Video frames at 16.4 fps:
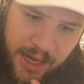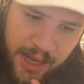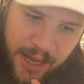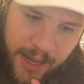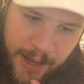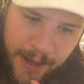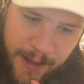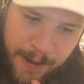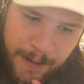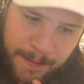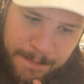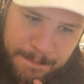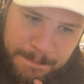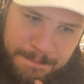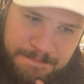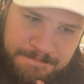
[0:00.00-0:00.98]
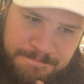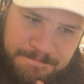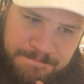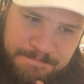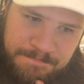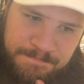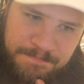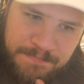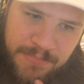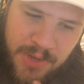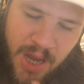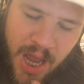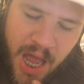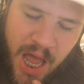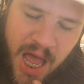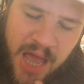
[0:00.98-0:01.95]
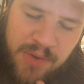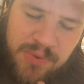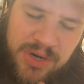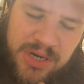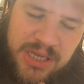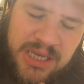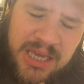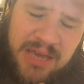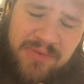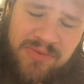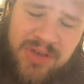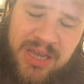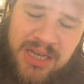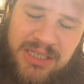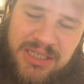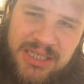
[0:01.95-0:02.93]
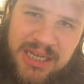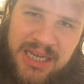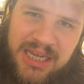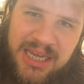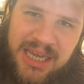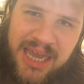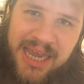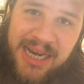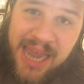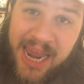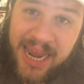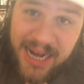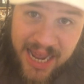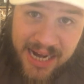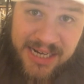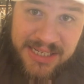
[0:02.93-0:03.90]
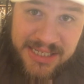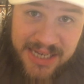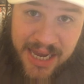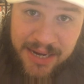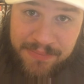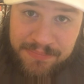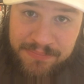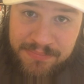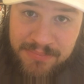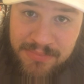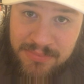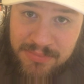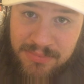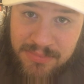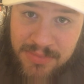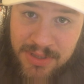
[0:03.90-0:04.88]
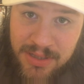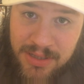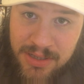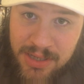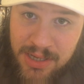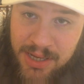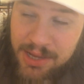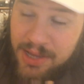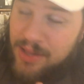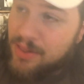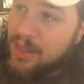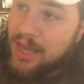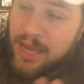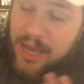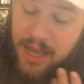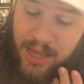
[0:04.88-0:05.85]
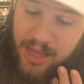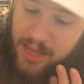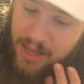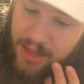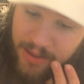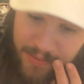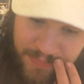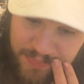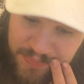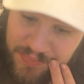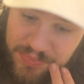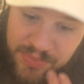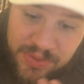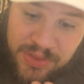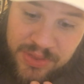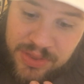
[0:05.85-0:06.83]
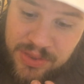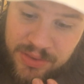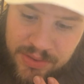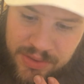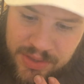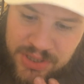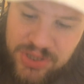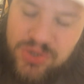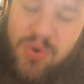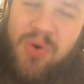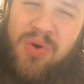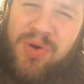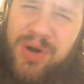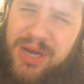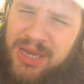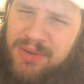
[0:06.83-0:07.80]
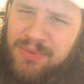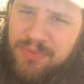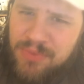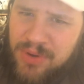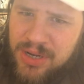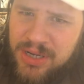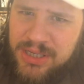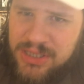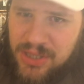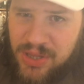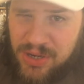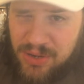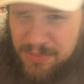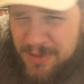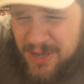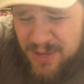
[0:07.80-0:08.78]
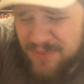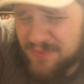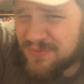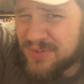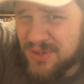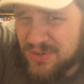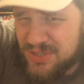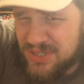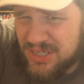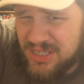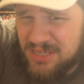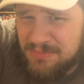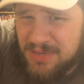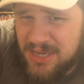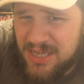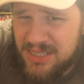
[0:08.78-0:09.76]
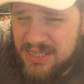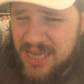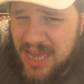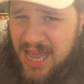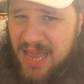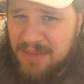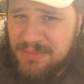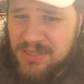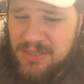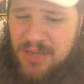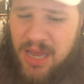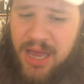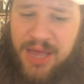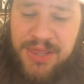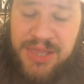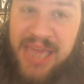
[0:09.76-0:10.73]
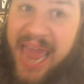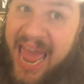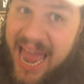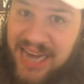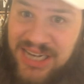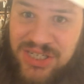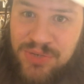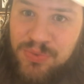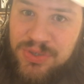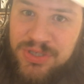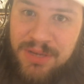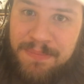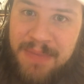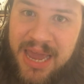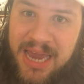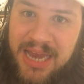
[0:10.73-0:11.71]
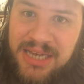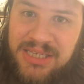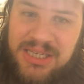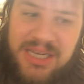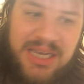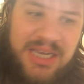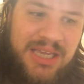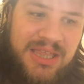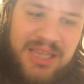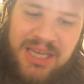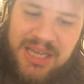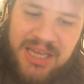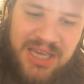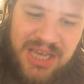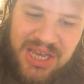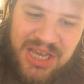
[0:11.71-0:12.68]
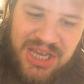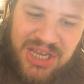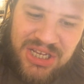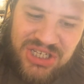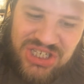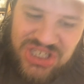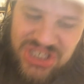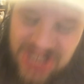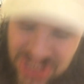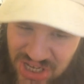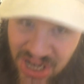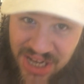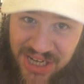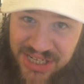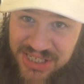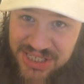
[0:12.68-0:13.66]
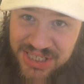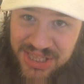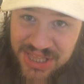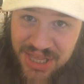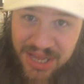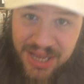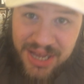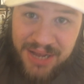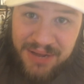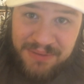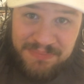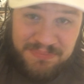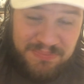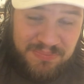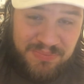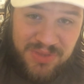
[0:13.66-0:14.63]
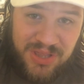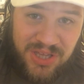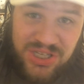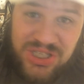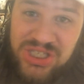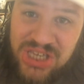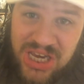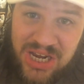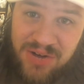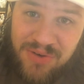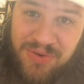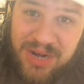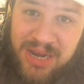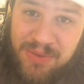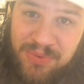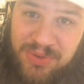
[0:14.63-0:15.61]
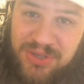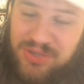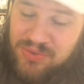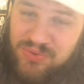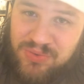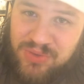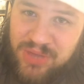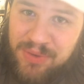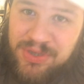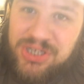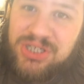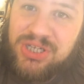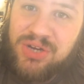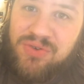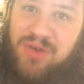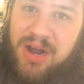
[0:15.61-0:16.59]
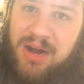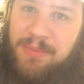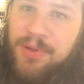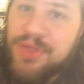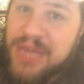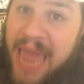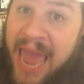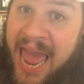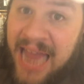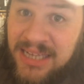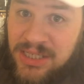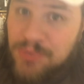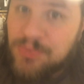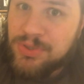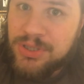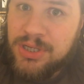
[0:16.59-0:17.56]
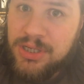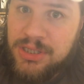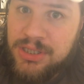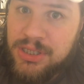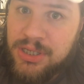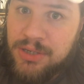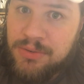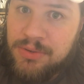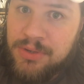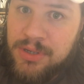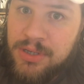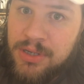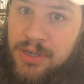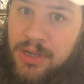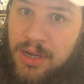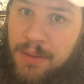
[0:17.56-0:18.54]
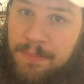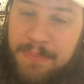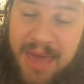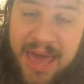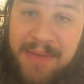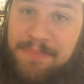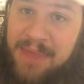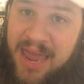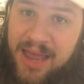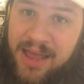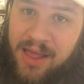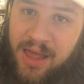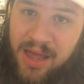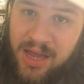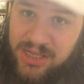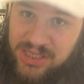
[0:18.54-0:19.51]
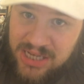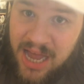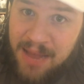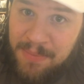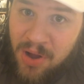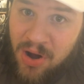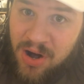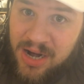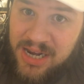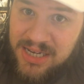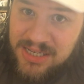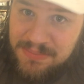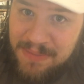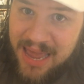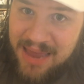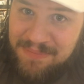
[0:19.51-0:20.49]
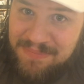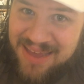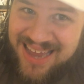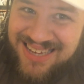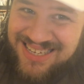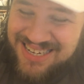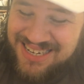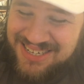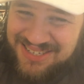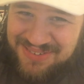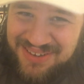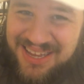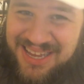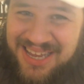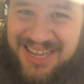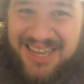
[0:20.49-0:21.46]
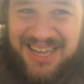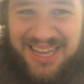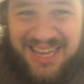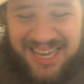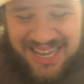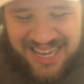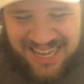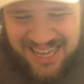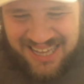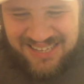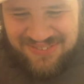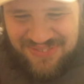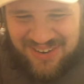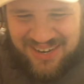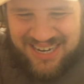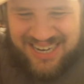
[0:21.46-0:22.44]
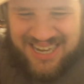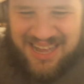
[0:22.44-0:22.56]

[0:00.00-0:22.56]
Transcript: I would give it an 8 out of 10. The story was a little bit confusing to me at times. The action was amazing. The stunts, the scenery were just incredible. The acting was good too. Tom Hardy as Mad Max, and it's funny.